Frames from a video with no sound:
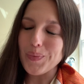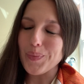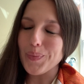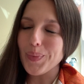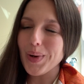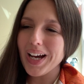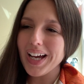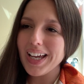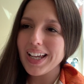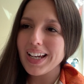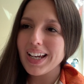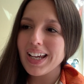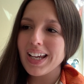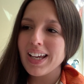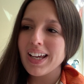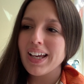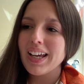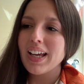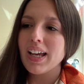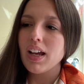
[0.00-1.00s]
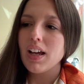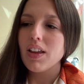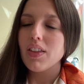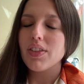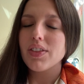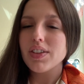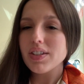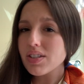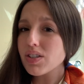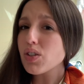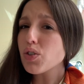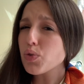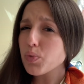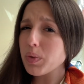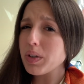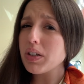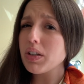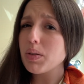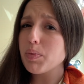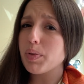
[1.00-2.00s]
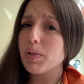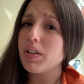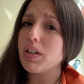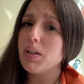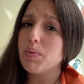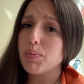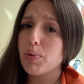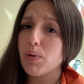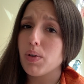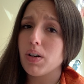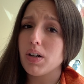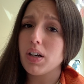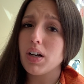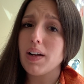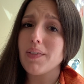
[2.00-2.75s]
But this is really pretty important.